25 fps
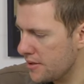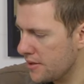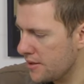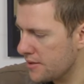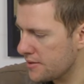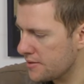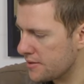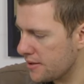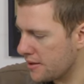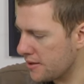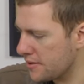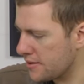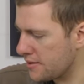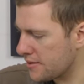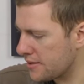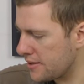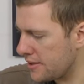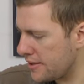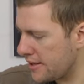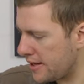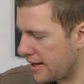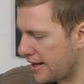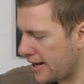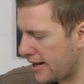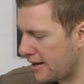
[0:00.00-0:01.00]
It's
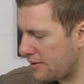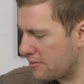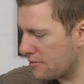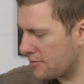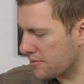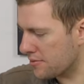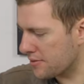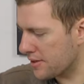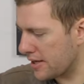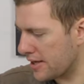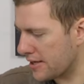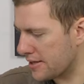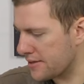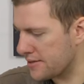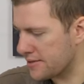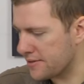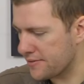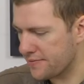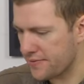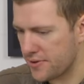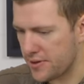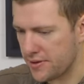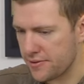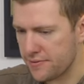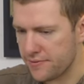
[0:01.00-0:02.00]
unclear how long they can
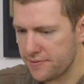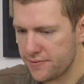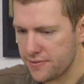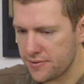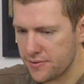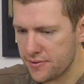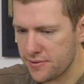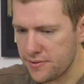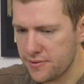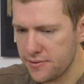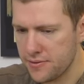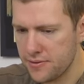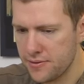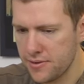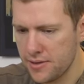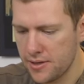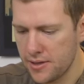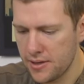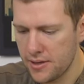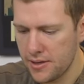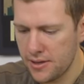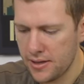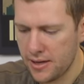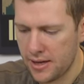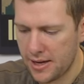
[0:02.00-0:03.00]
survive for
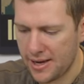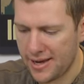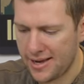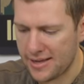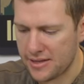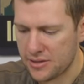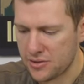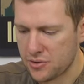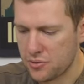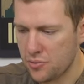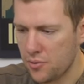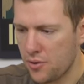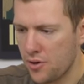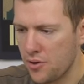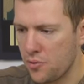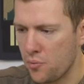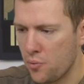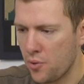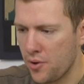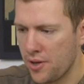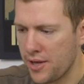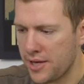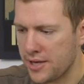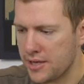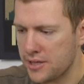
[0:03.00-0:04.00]
and quite
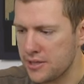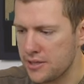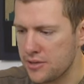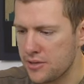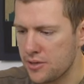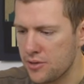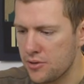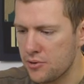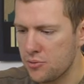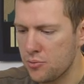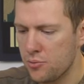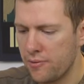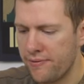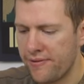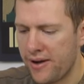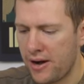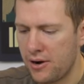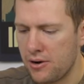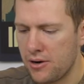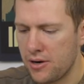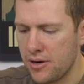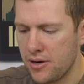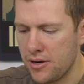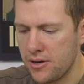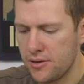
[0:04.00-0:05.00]
what they can do without
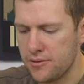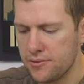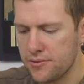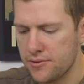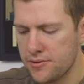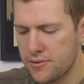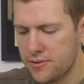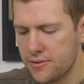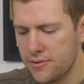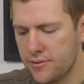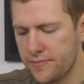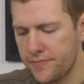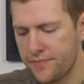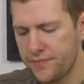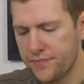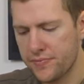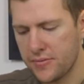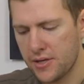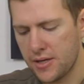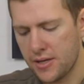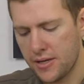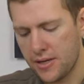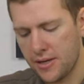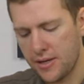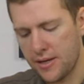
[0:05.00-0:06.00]
a host.
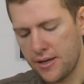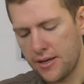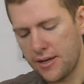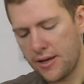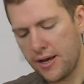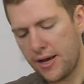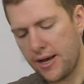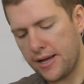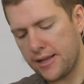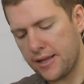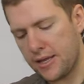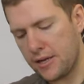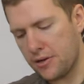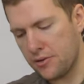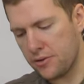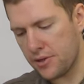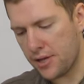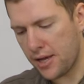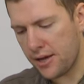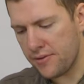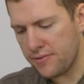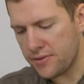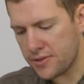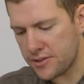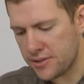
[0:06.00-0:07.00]
And then on the
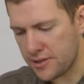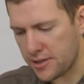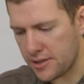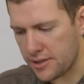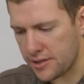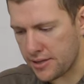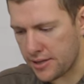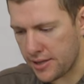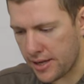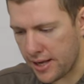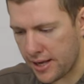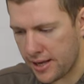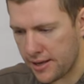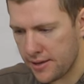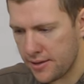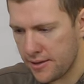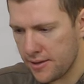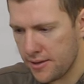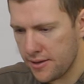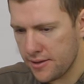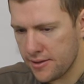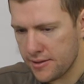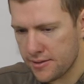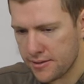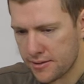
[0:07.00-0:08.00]
other side of that,
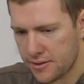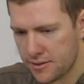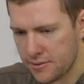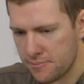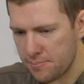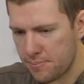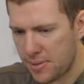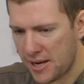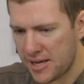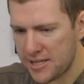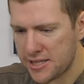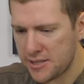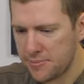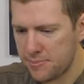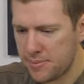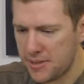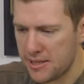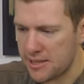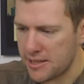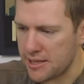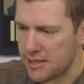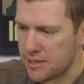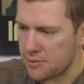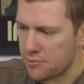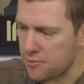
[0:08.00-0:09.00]

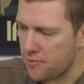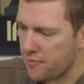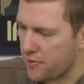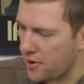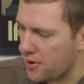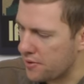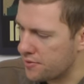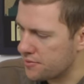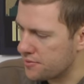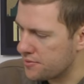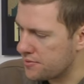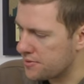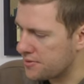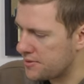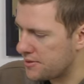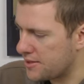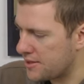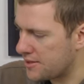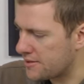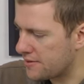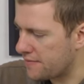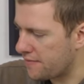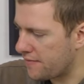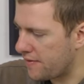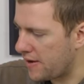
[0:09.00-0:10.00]
compatibility with hosts
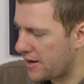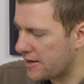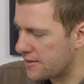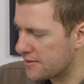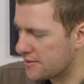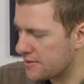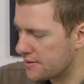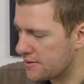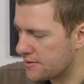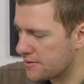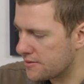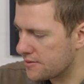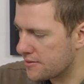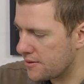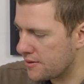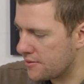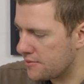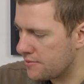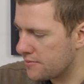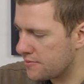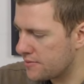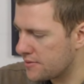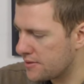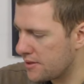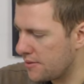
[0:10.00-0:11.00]
is a factor.
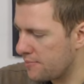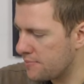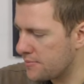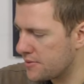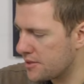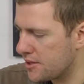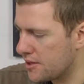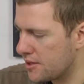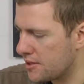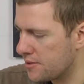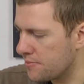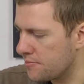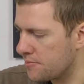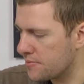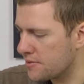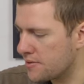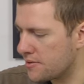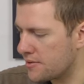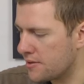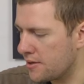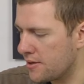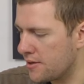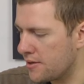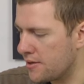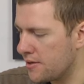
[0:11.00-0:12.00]
So sometimes
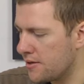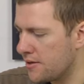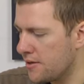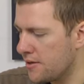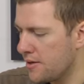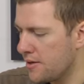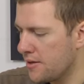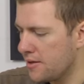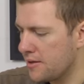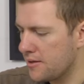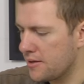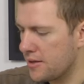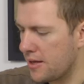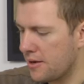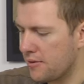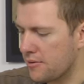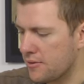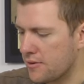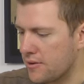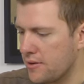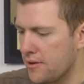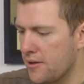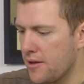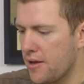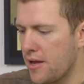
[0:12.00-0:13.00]
like they'll,
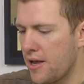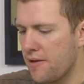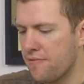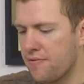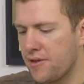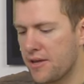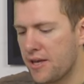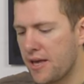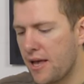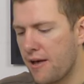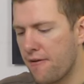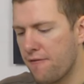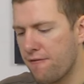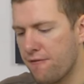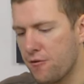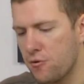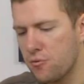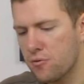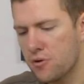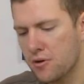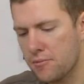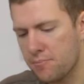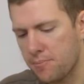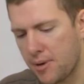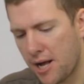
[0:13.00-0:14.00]
if they get full
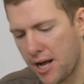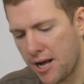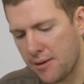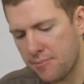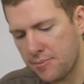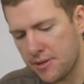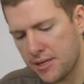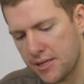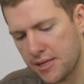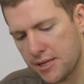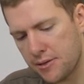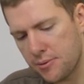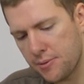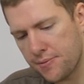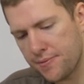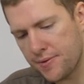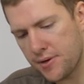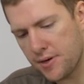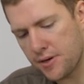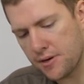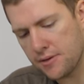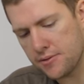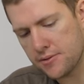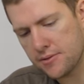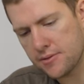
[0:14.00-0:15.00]
compatibility with a
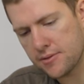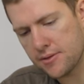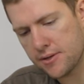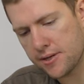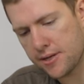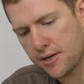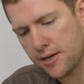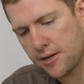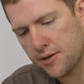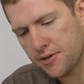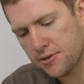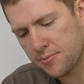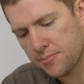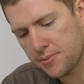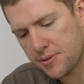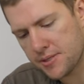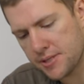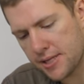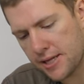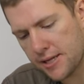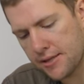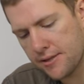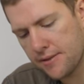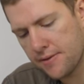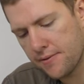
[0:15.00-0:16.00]
host, like one hundred
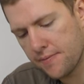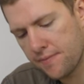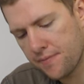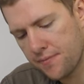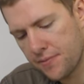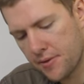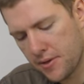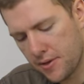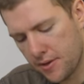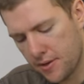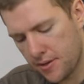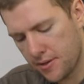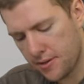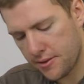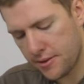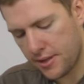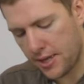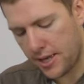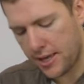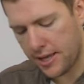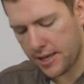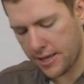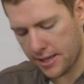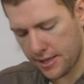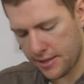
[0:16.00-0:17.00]
percent,
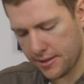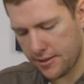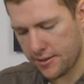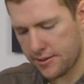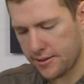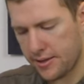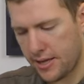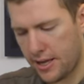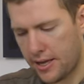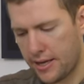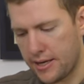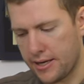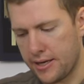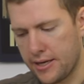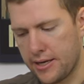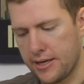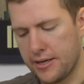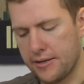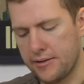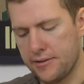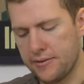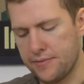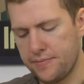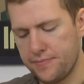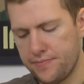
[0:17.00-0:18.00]
they... They
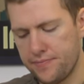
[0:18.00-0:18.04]
uh,